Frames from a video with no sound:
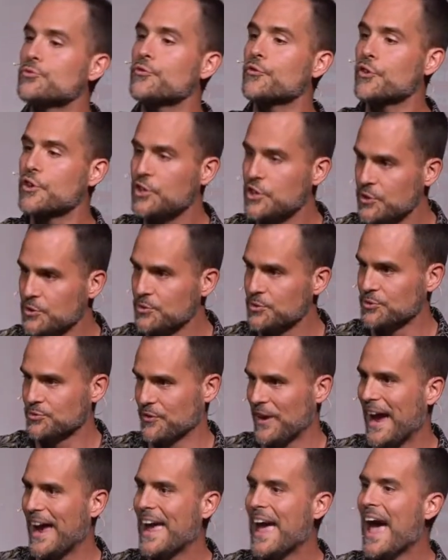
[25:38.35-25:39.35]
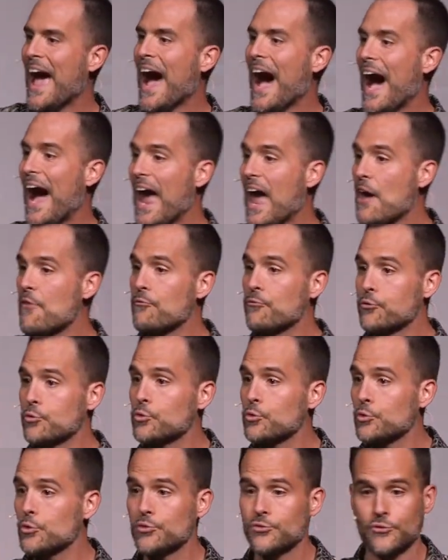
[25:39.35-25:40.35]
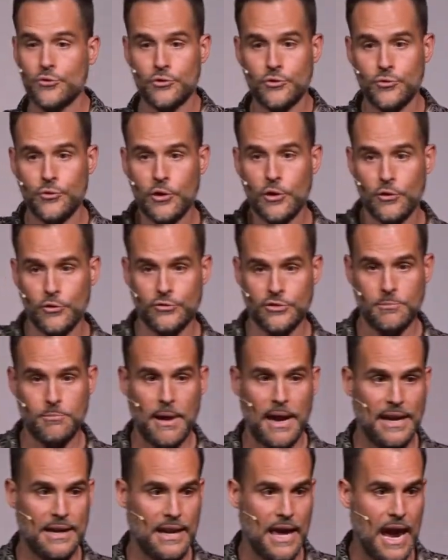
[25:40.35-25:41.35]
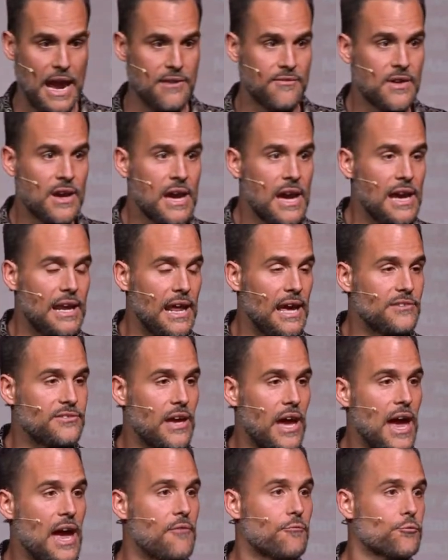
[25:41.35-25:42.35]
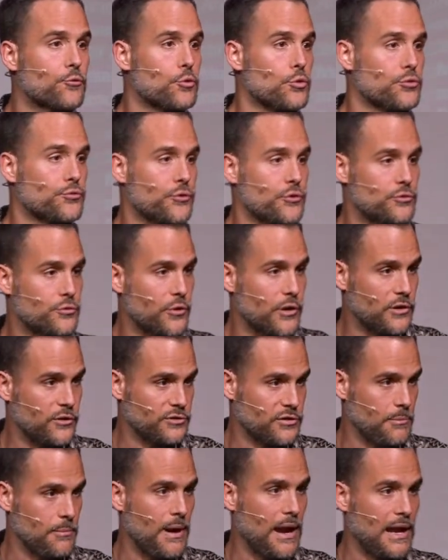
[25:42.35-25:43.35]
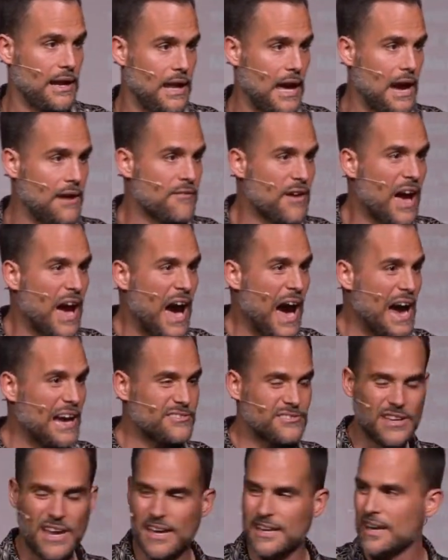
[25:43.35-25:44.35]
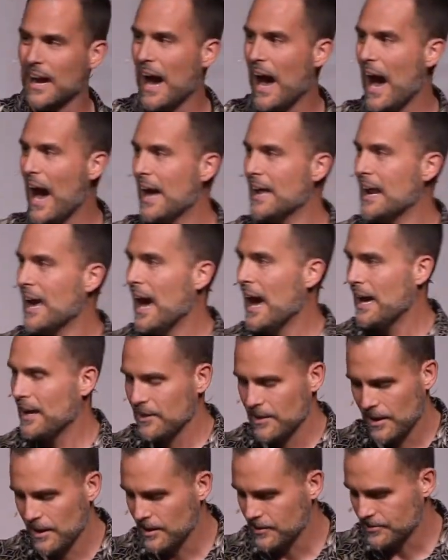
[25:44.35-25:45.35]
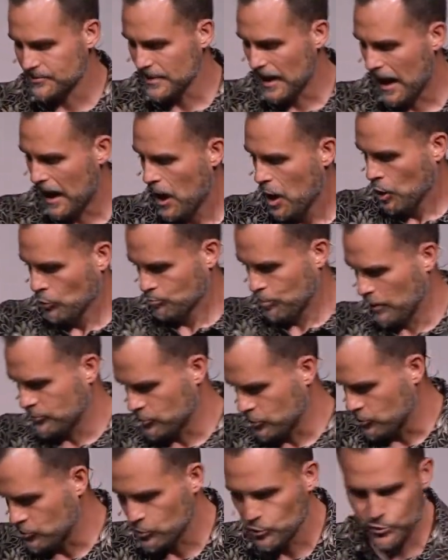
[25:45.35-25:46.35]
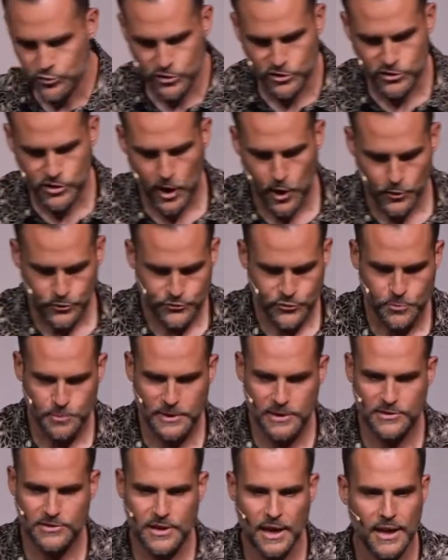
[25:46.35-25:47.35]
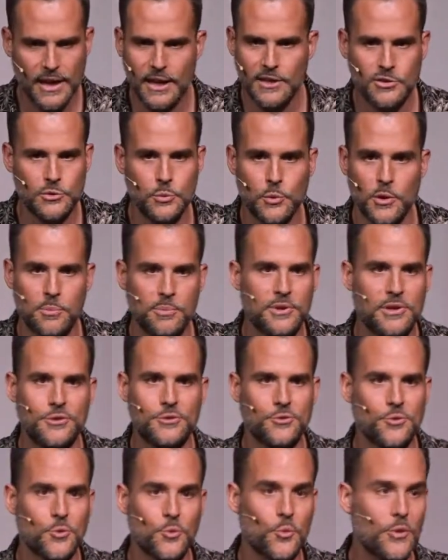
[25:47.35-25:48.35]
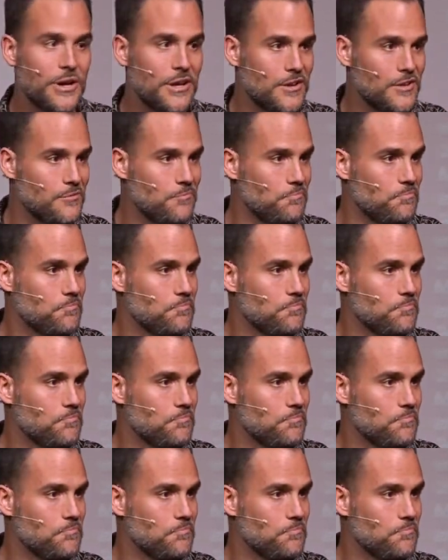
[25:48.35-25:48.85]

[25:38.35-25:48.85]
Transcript: for cues, right? I have rules for triggers in my life. And as I have rules for triggers in my life, I say, God, it, it is not a bunch of do's and don'ts for me. It's God, I just want to be in your will.